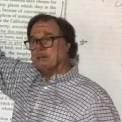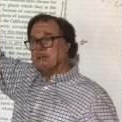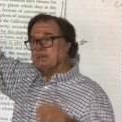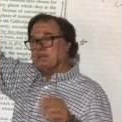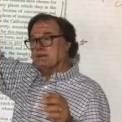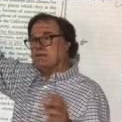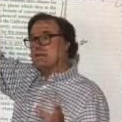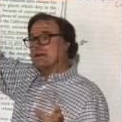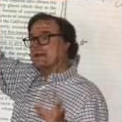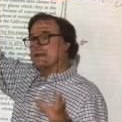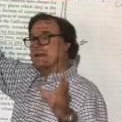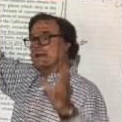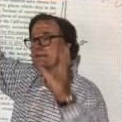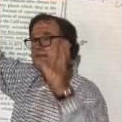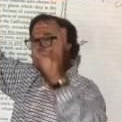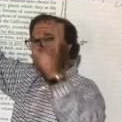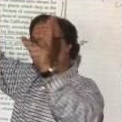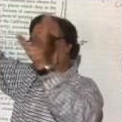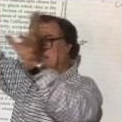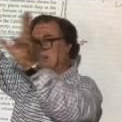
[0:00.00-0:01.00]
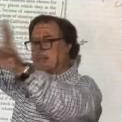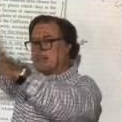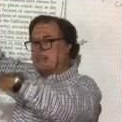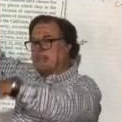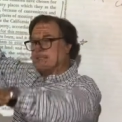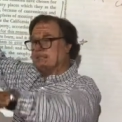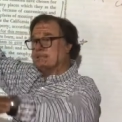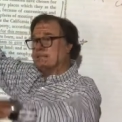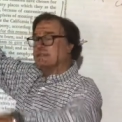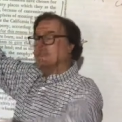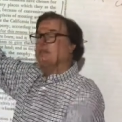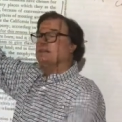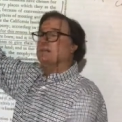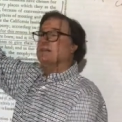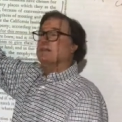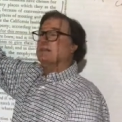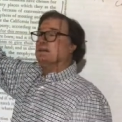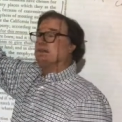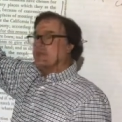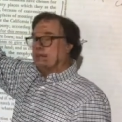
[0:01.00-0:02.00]
They're recognizing this,
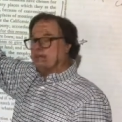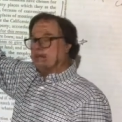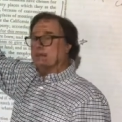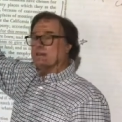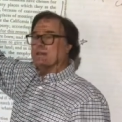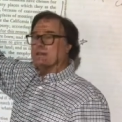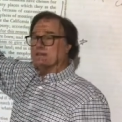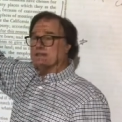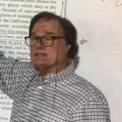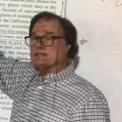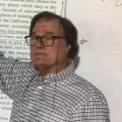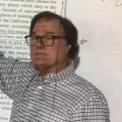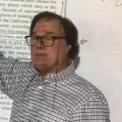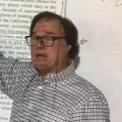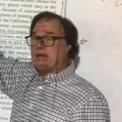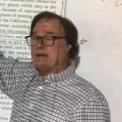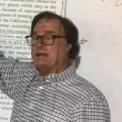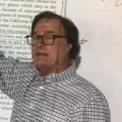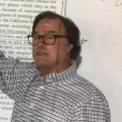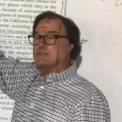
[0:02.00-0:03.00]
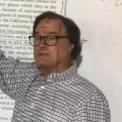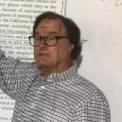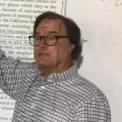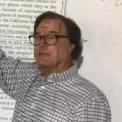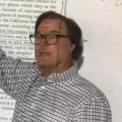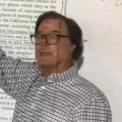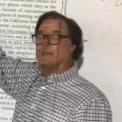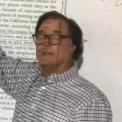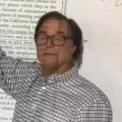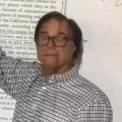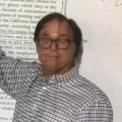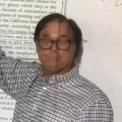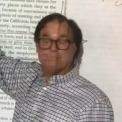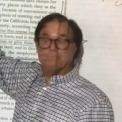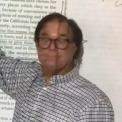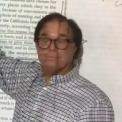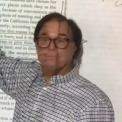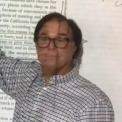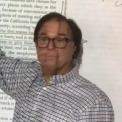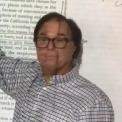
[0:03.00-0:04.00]
you know, that the Spanish did,
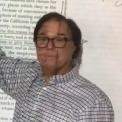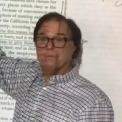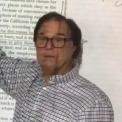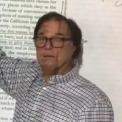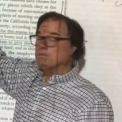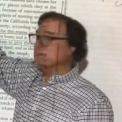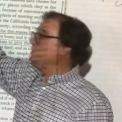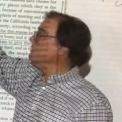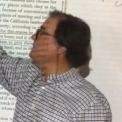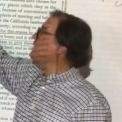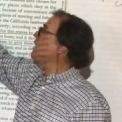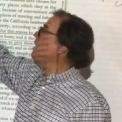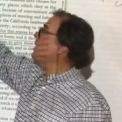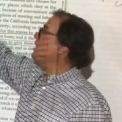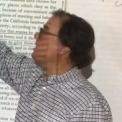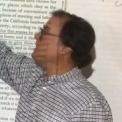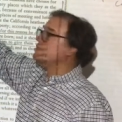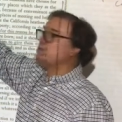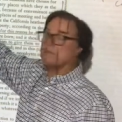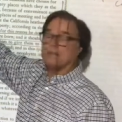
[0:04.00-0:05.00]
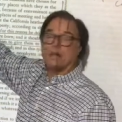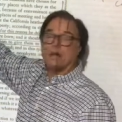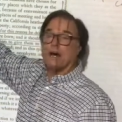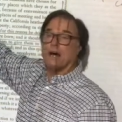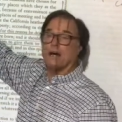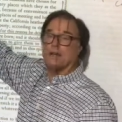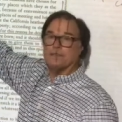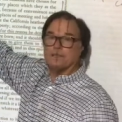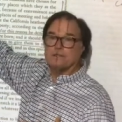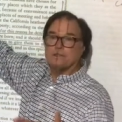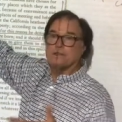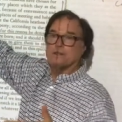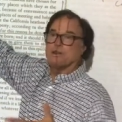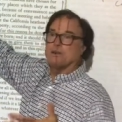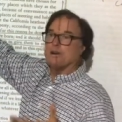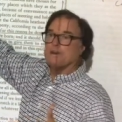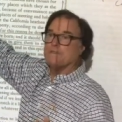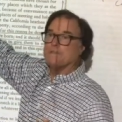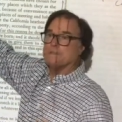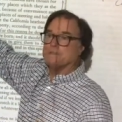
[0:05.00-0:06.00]
it was a harsh law that took
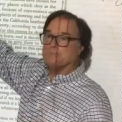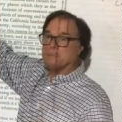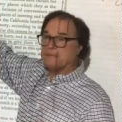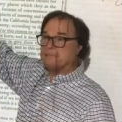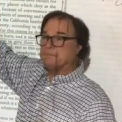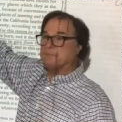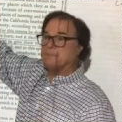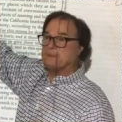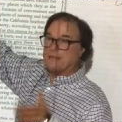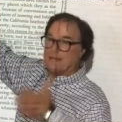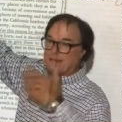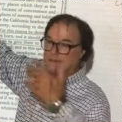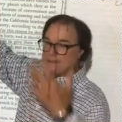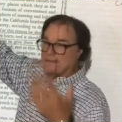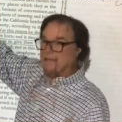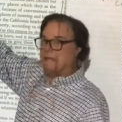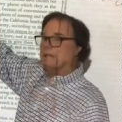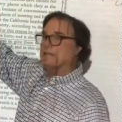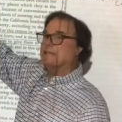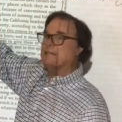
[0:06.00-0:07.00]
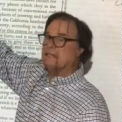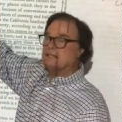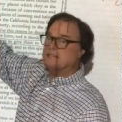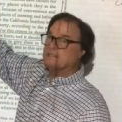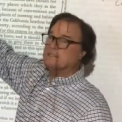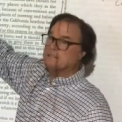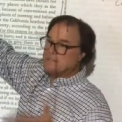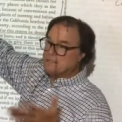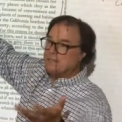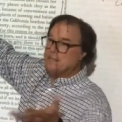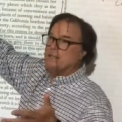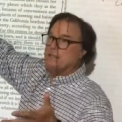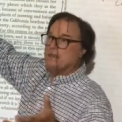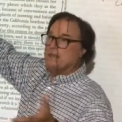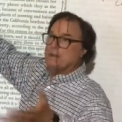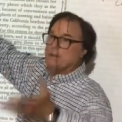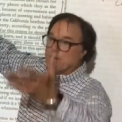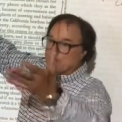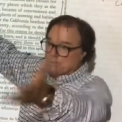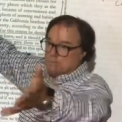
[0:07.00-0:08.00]
over this place, but the, and the Indians
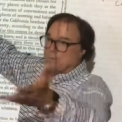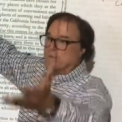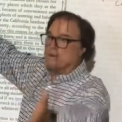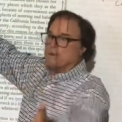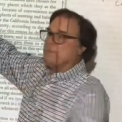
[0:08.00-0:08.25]
were